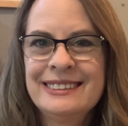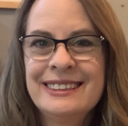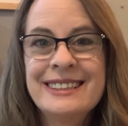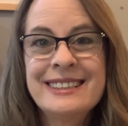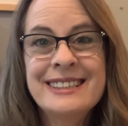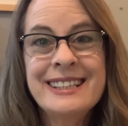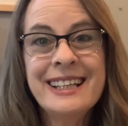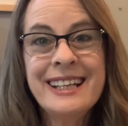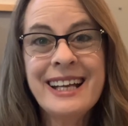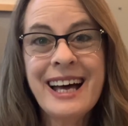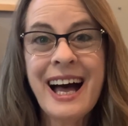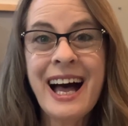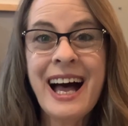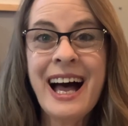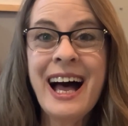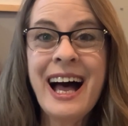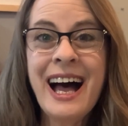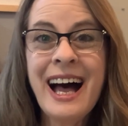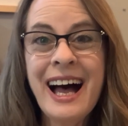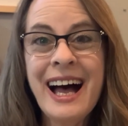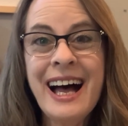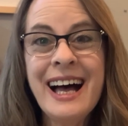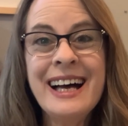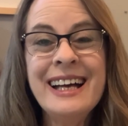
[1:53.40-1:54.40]

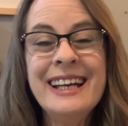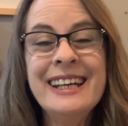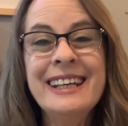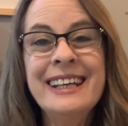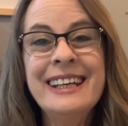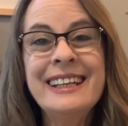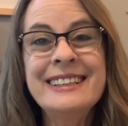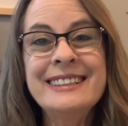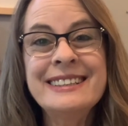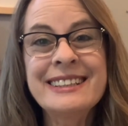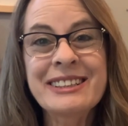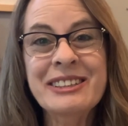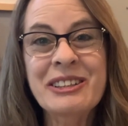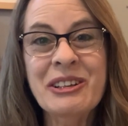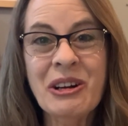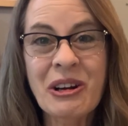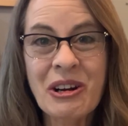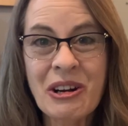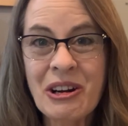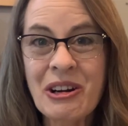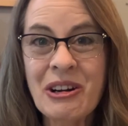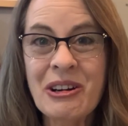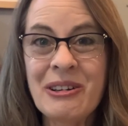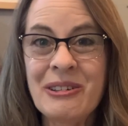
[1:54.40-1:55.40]
Ta-da! It's a
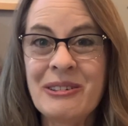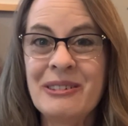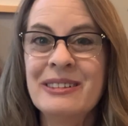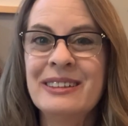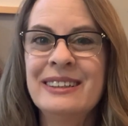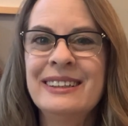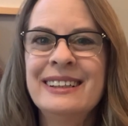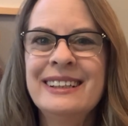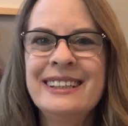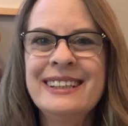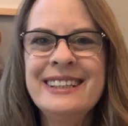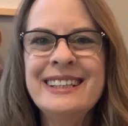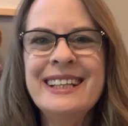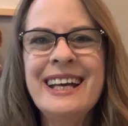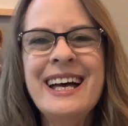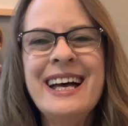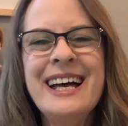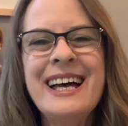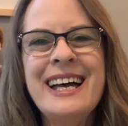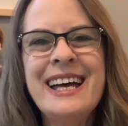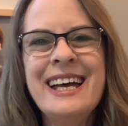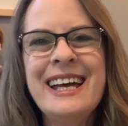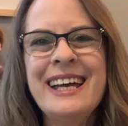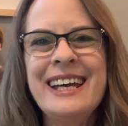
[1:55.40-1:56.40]
girl!
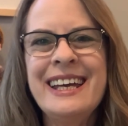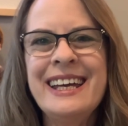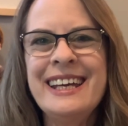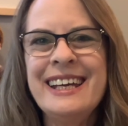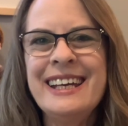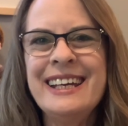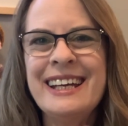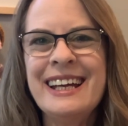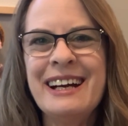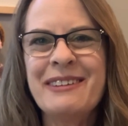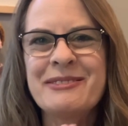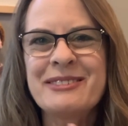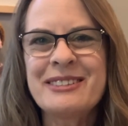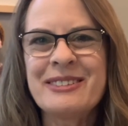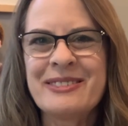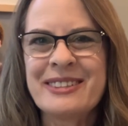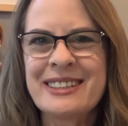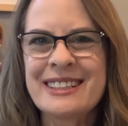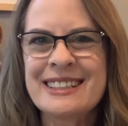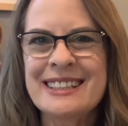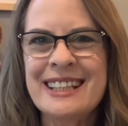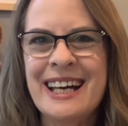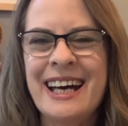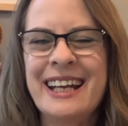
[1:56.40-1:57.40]
Yay! I'm so
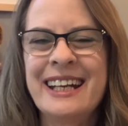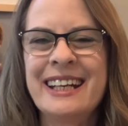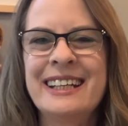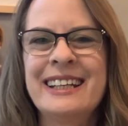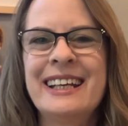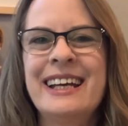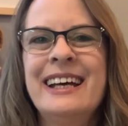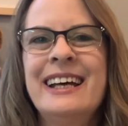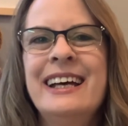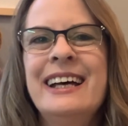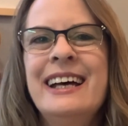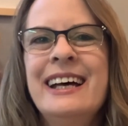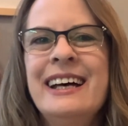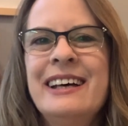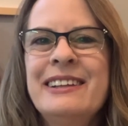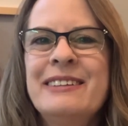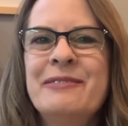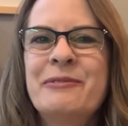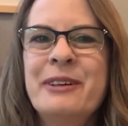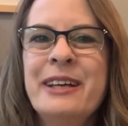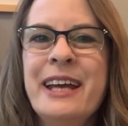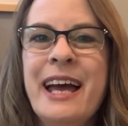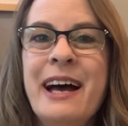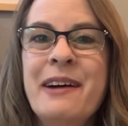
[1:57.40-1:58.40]
excited.
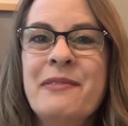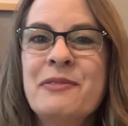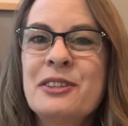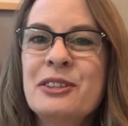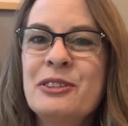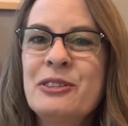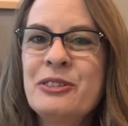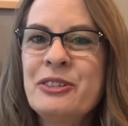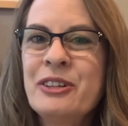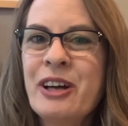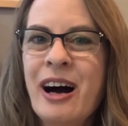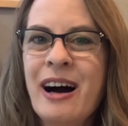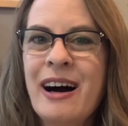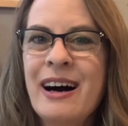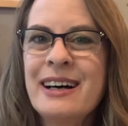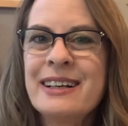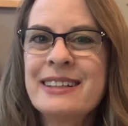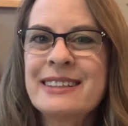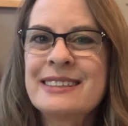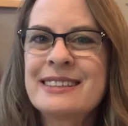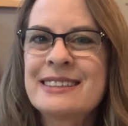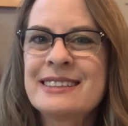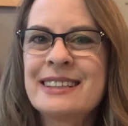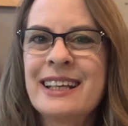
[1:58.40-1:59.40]
We have little
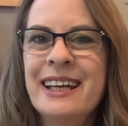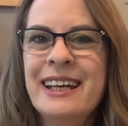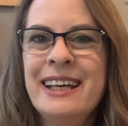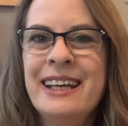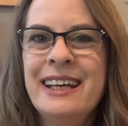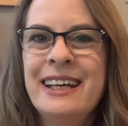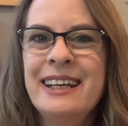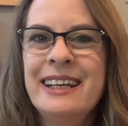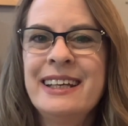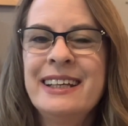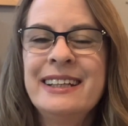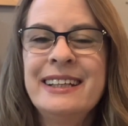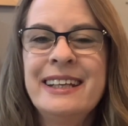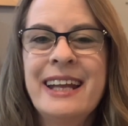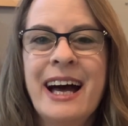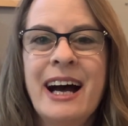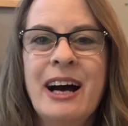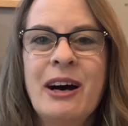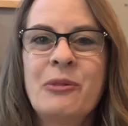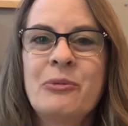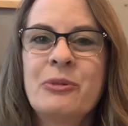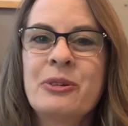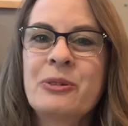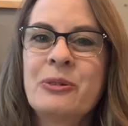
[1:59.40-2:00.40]
Knox, and
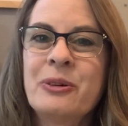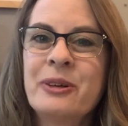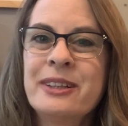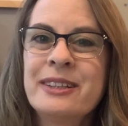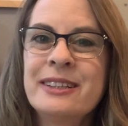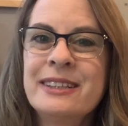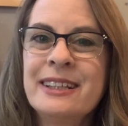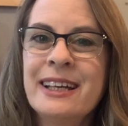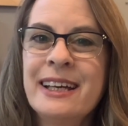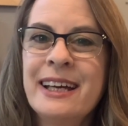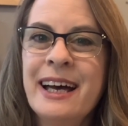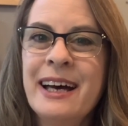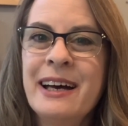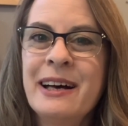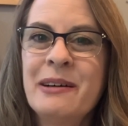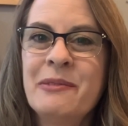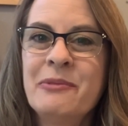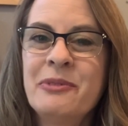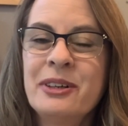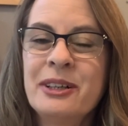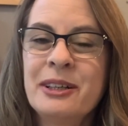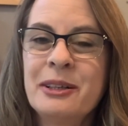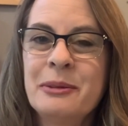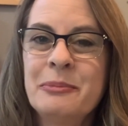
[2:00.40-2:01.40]
now we're going to have
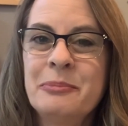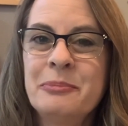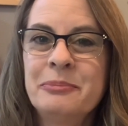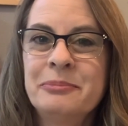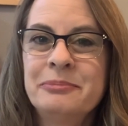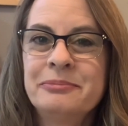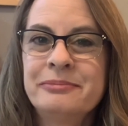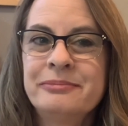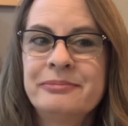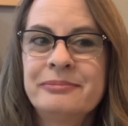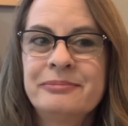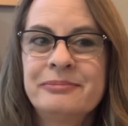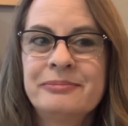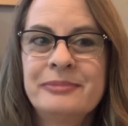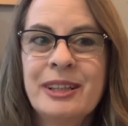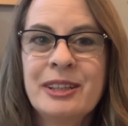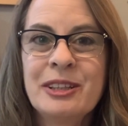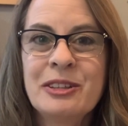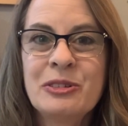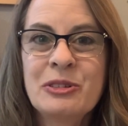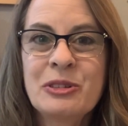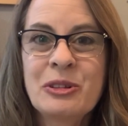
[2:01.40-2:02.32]
um, a little